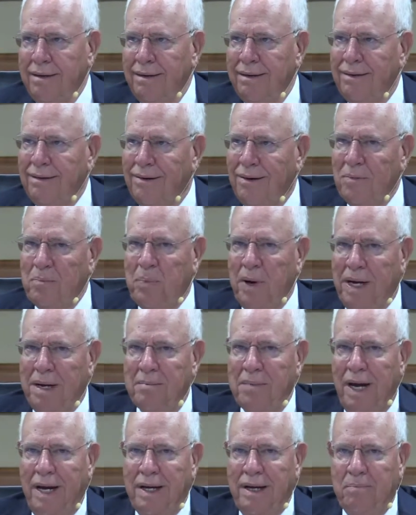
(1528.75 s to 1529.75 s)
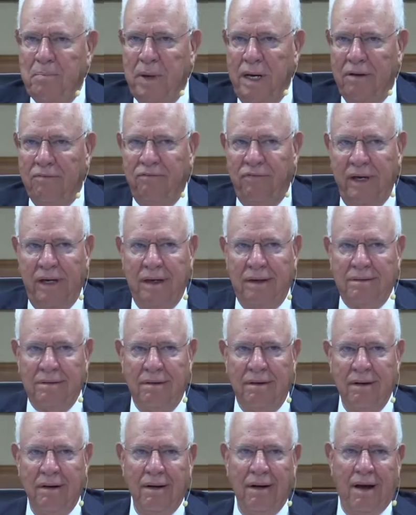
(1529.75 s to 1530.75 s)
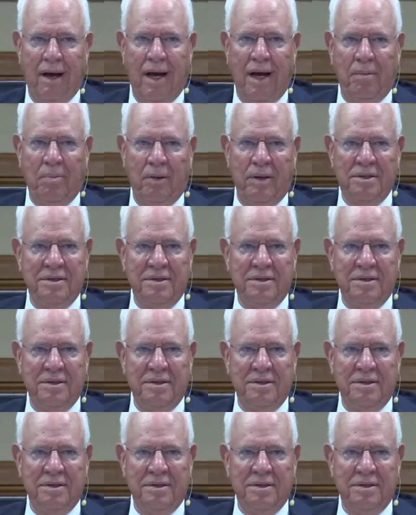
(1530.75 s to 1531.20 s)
You don't pick them like you pick figs or apples.